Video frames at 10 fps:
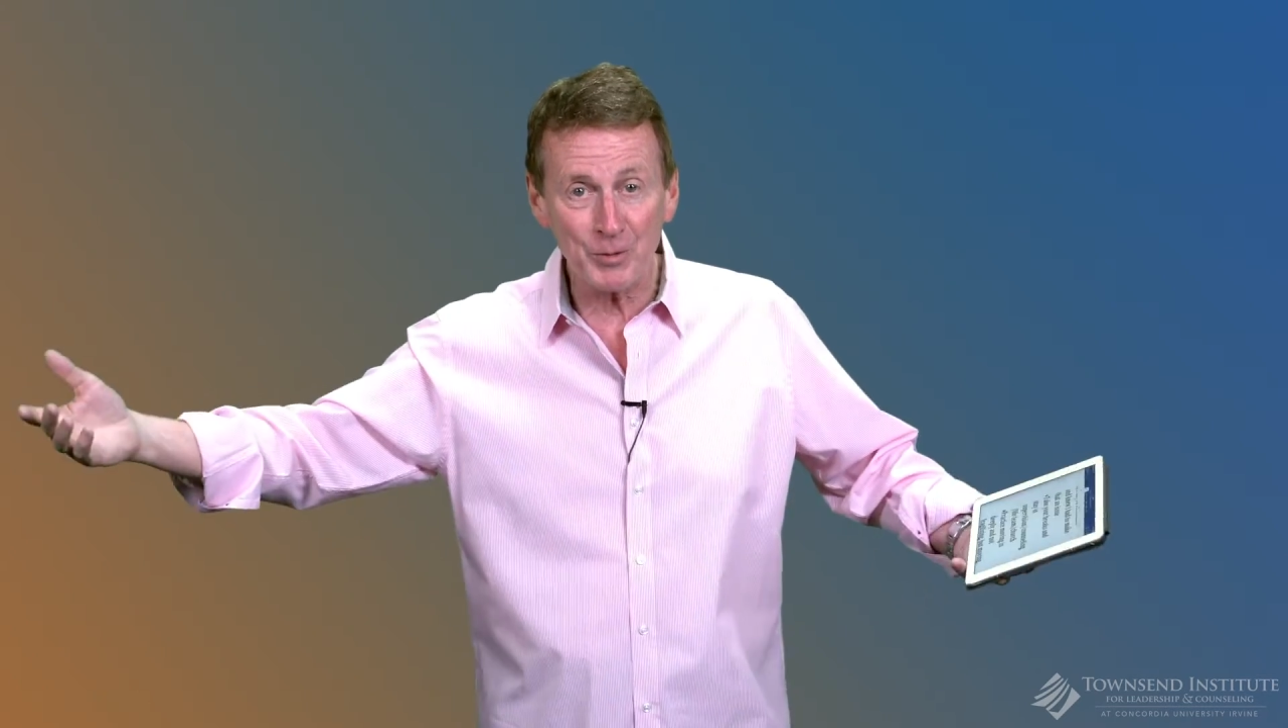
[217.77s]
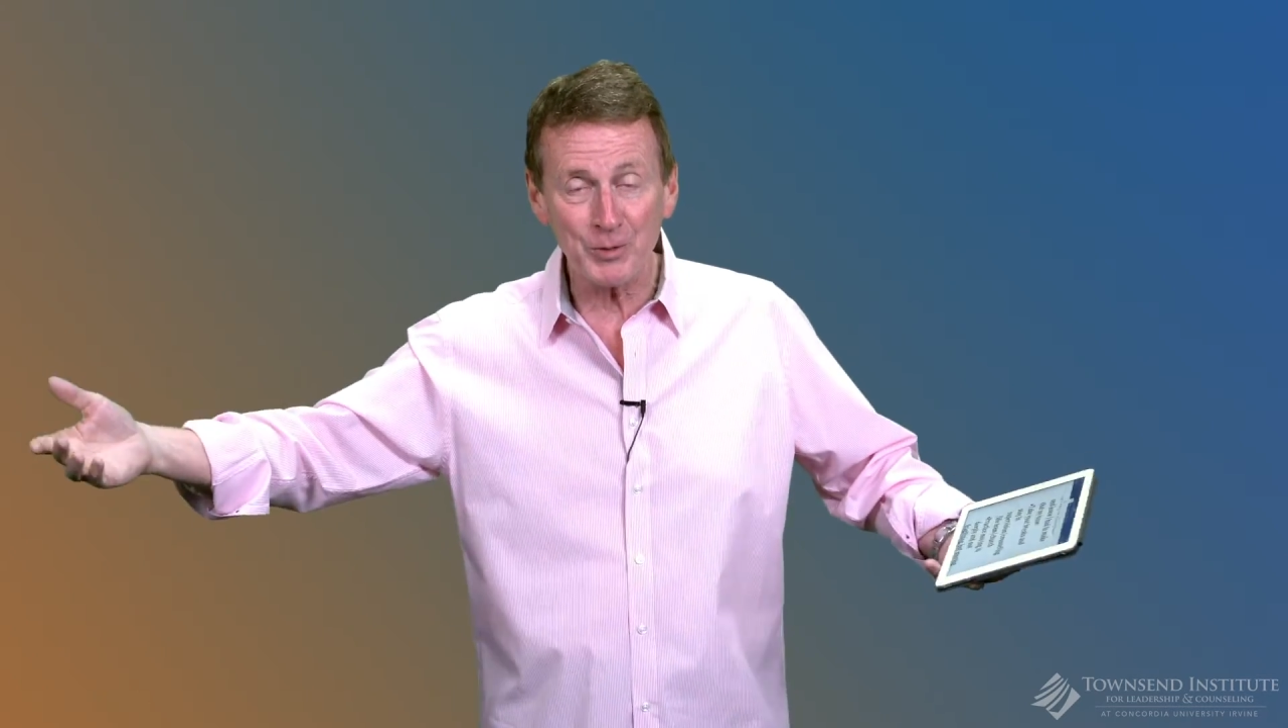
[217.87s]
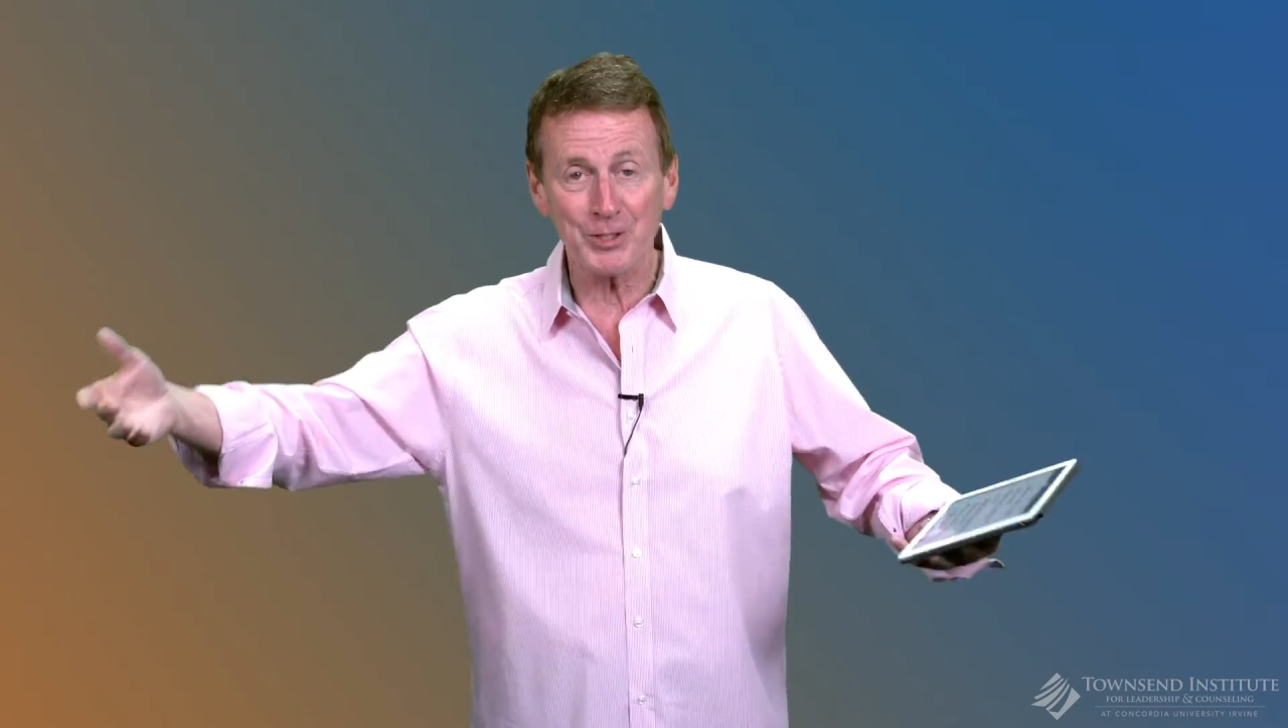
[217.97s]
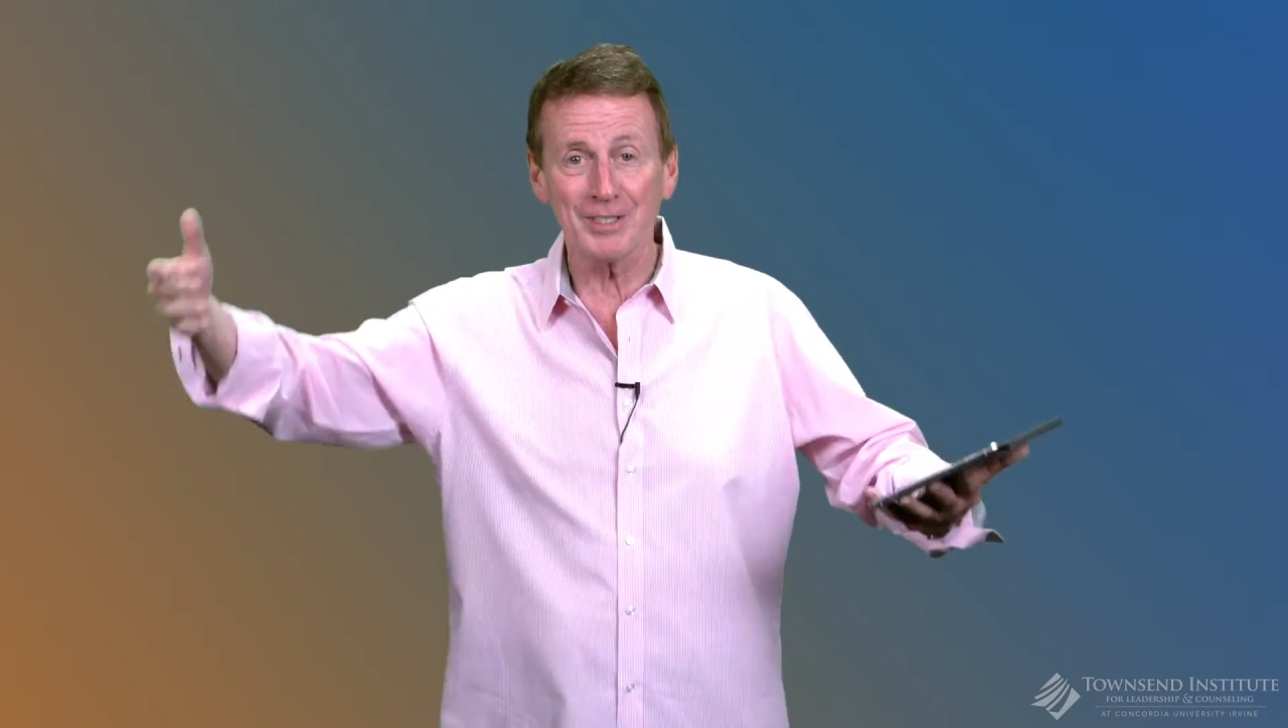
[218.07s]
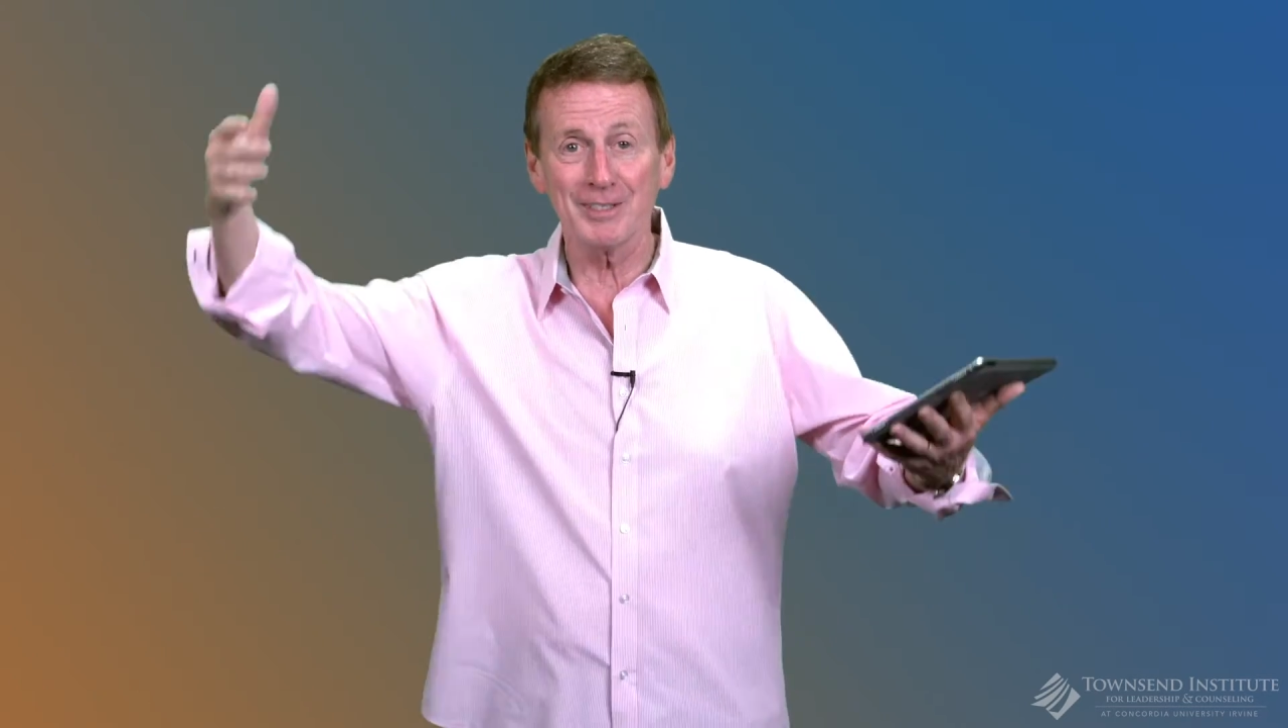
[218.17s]
We
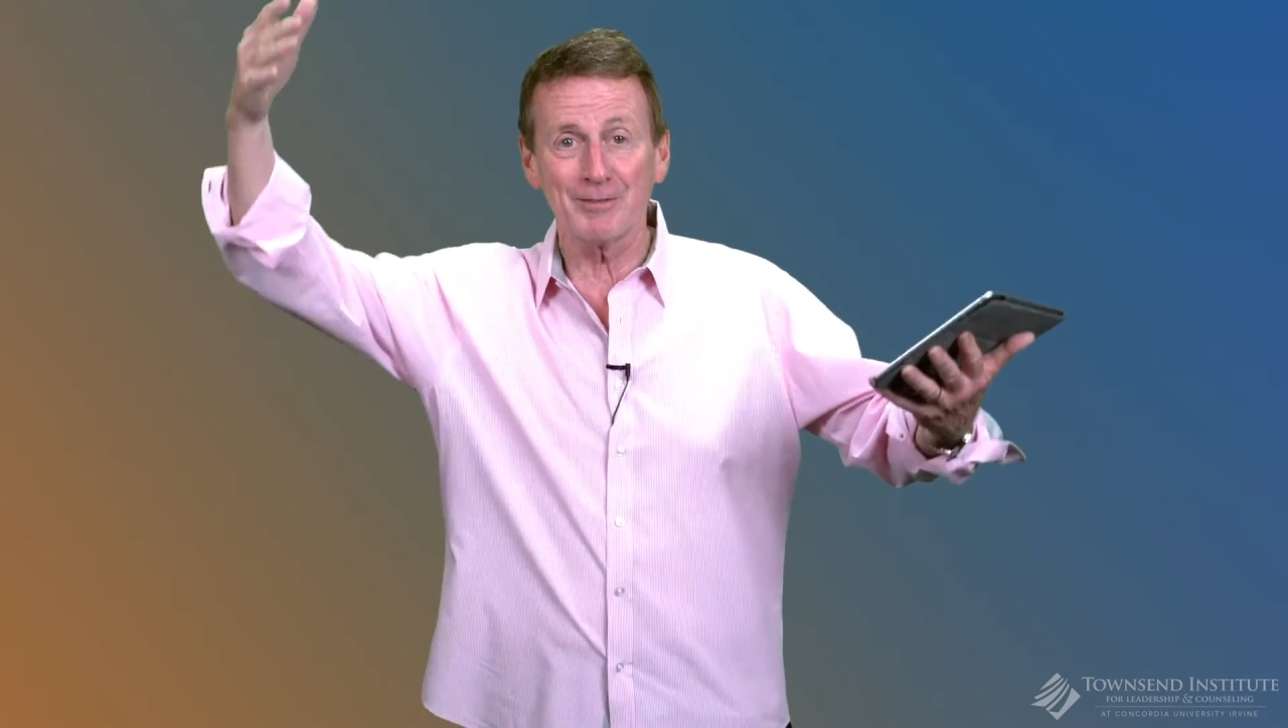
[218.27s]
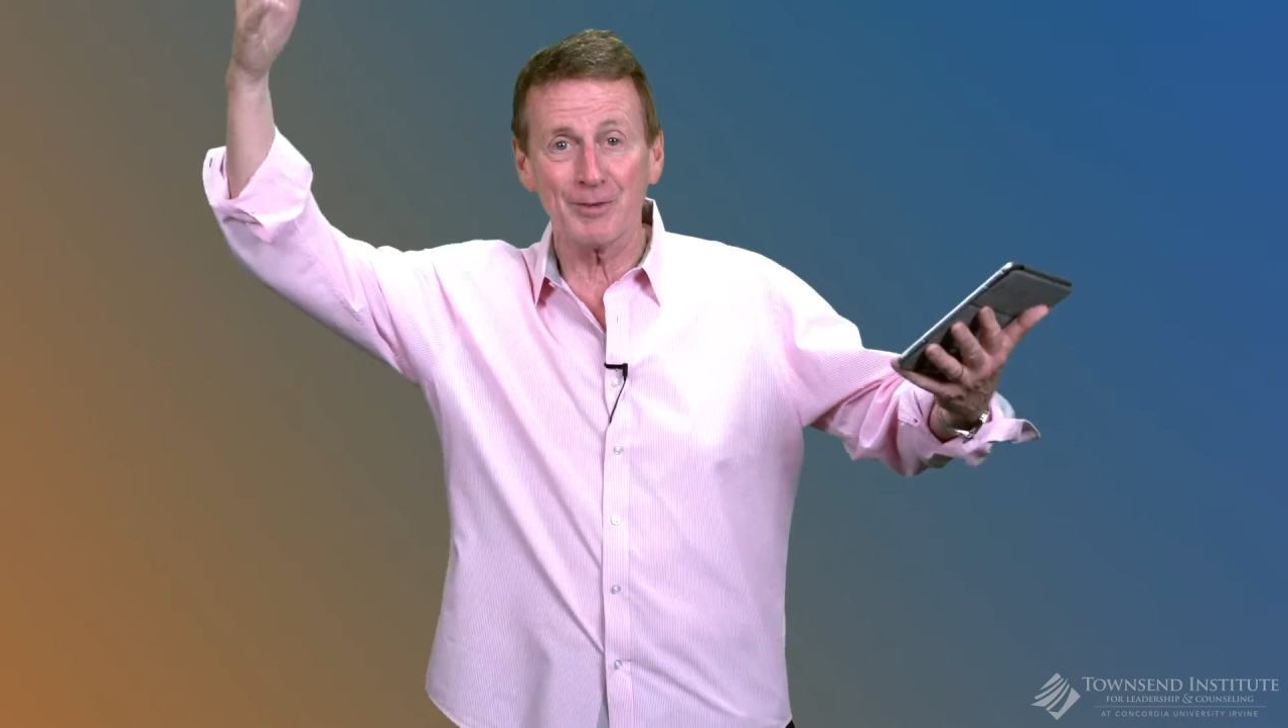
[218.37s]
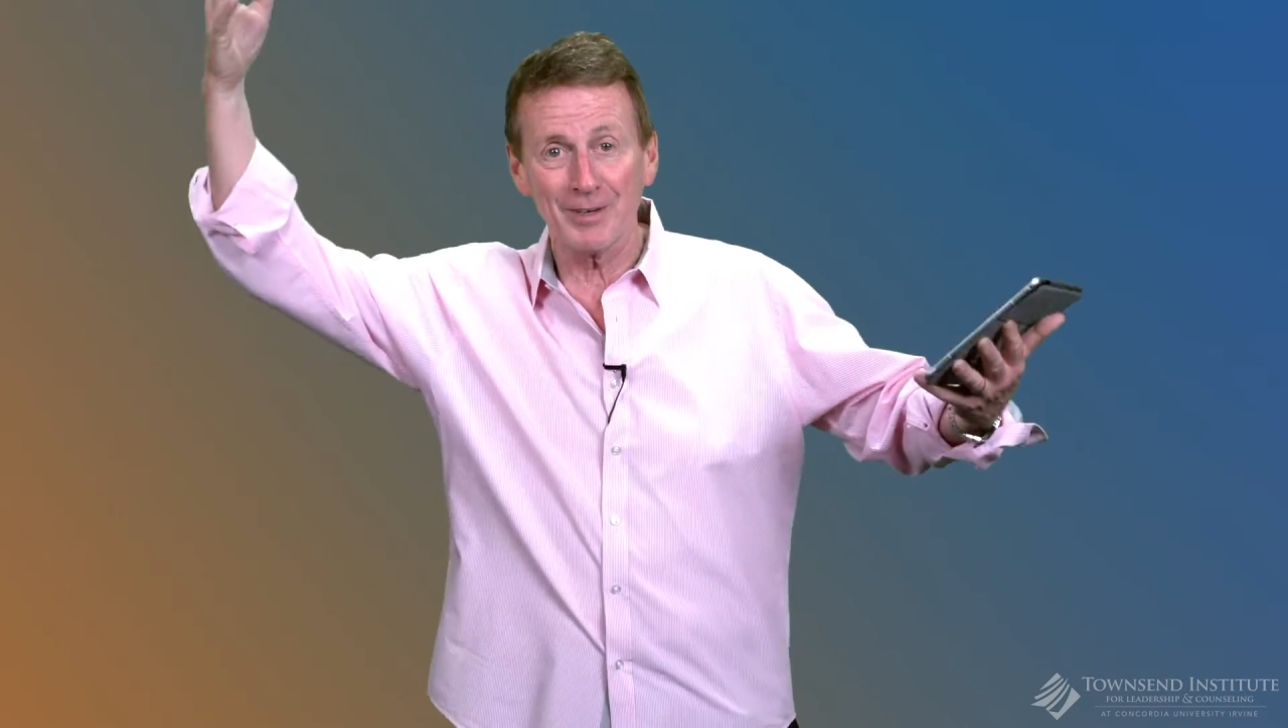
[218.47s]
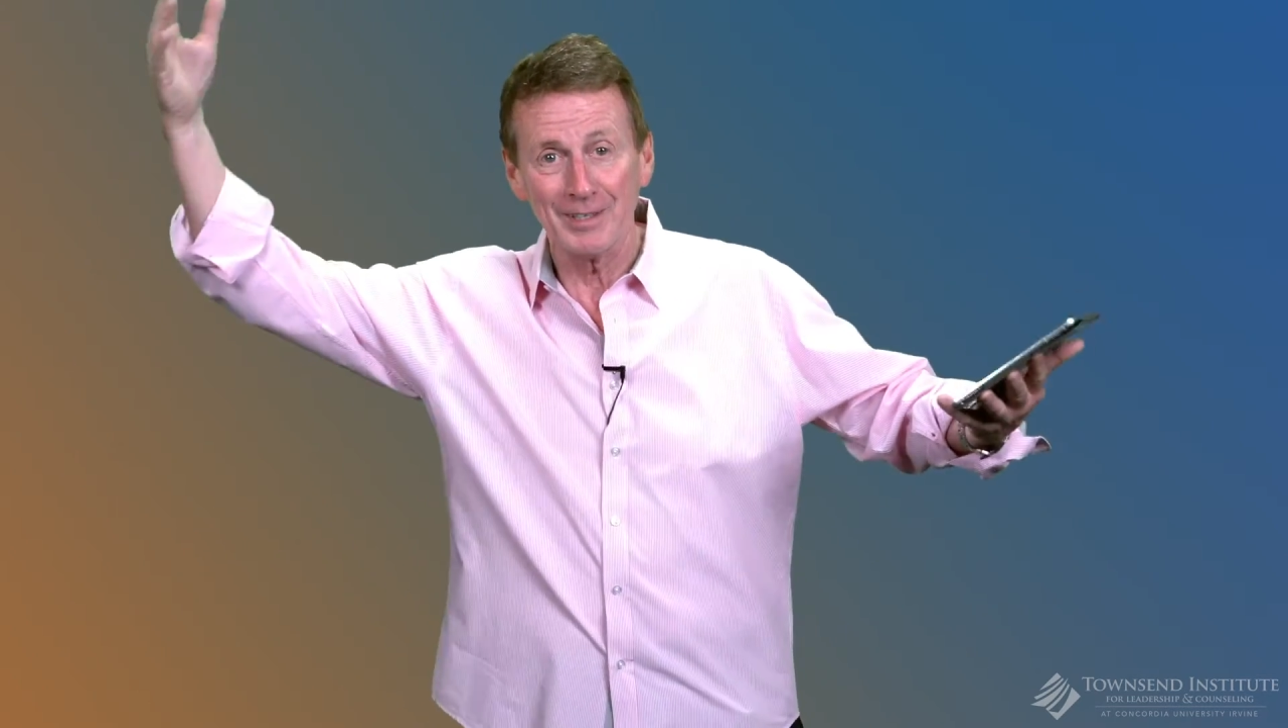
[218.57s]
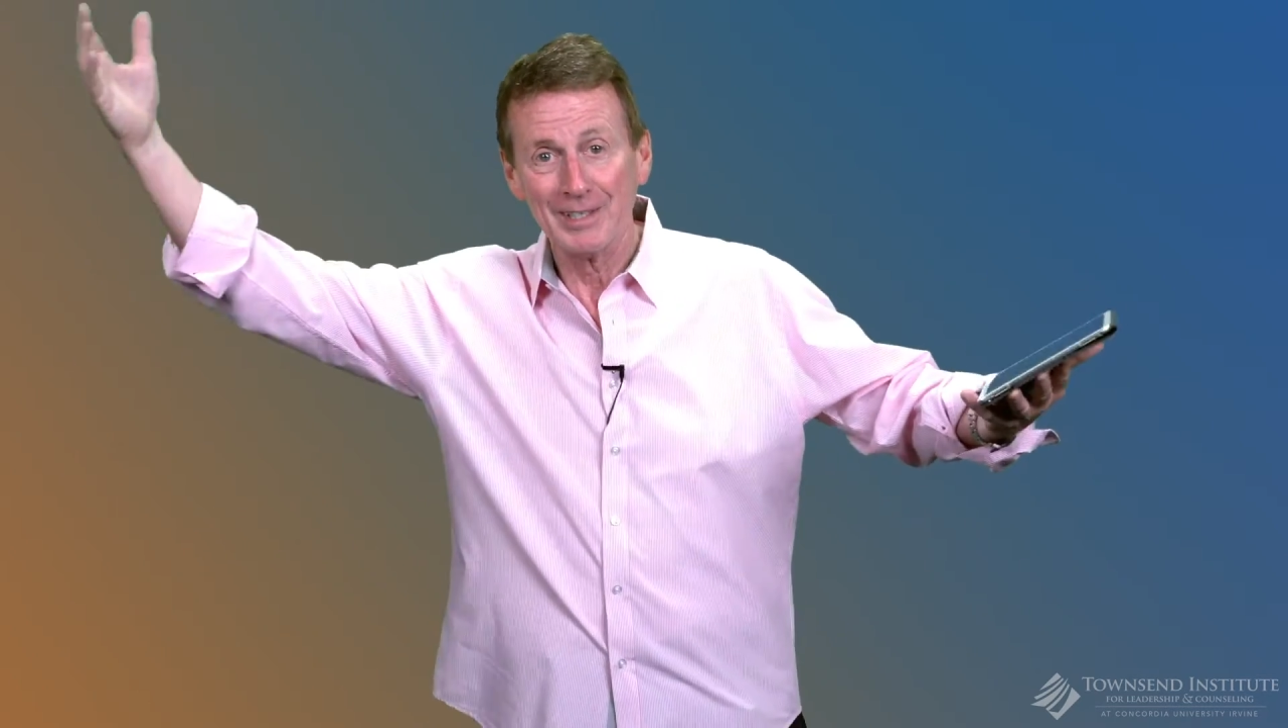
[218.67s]
want you to live
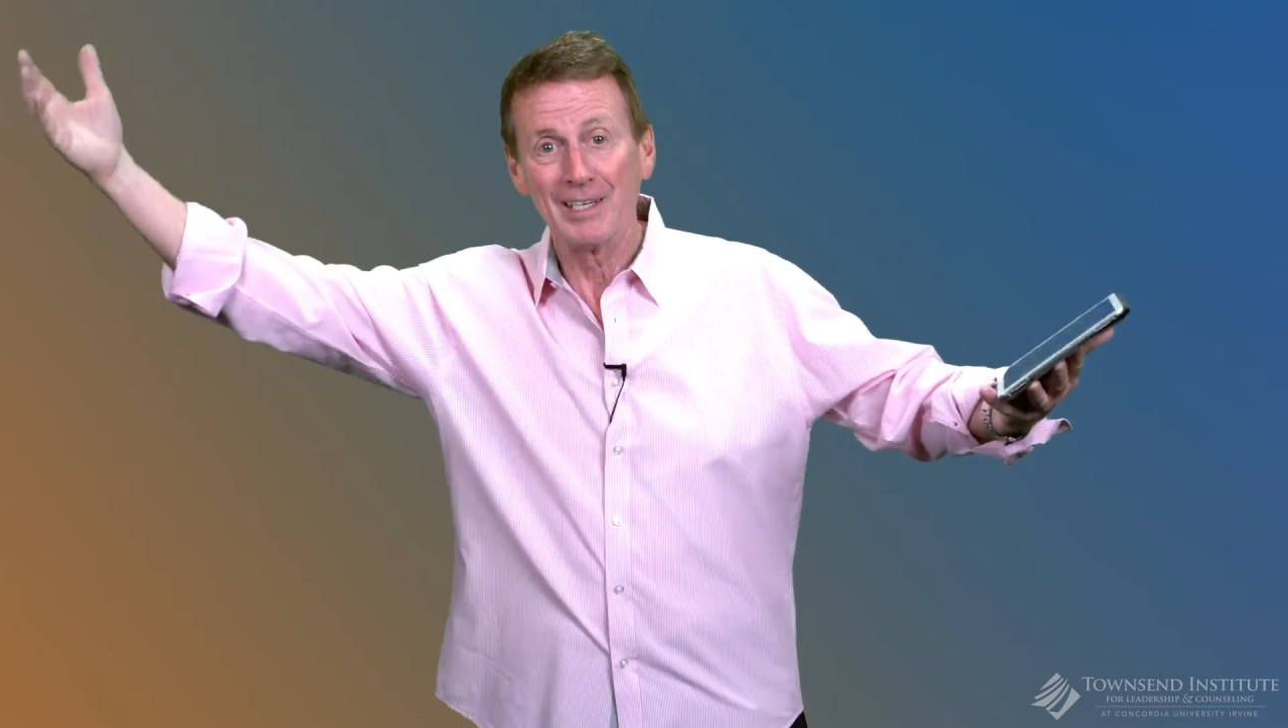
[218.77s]
for